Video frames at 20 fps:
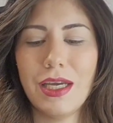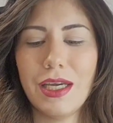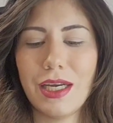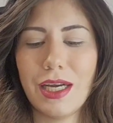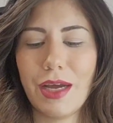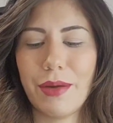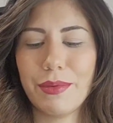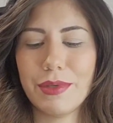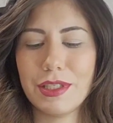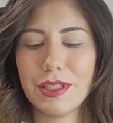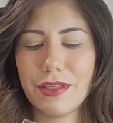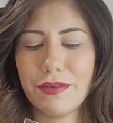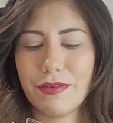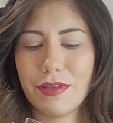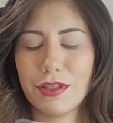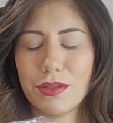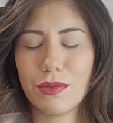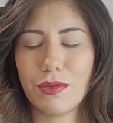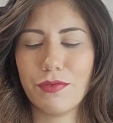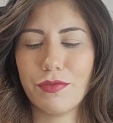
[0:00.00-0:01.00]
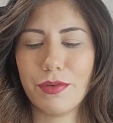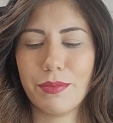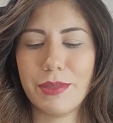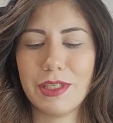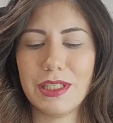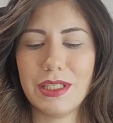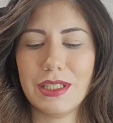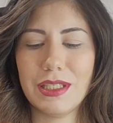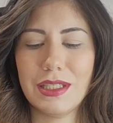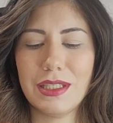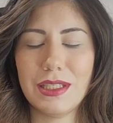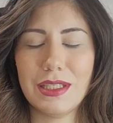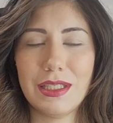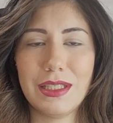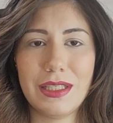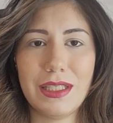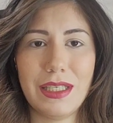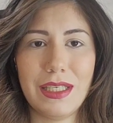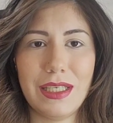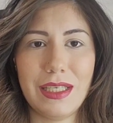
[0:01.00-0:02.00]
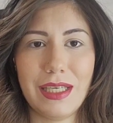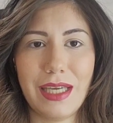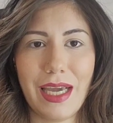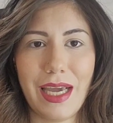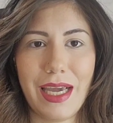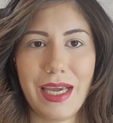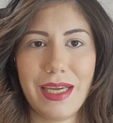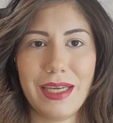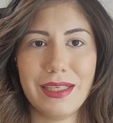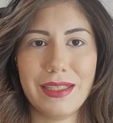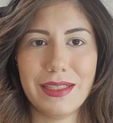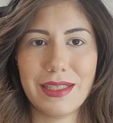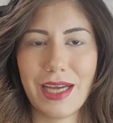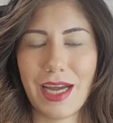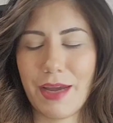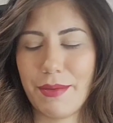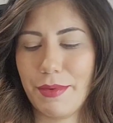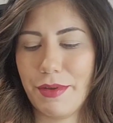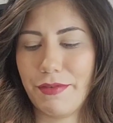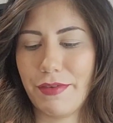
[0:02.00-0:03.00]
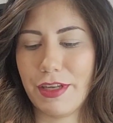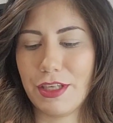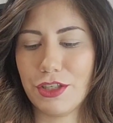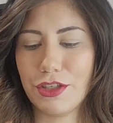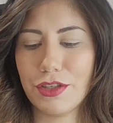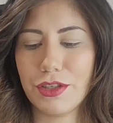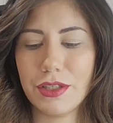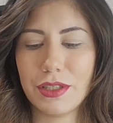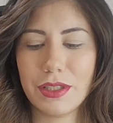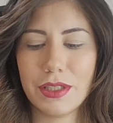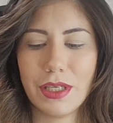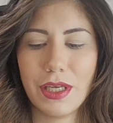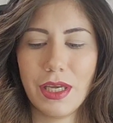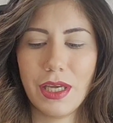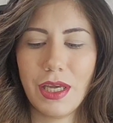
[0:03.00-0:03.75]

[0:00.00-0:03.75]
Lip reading: And I received this one from Miss TEA Time Adventures.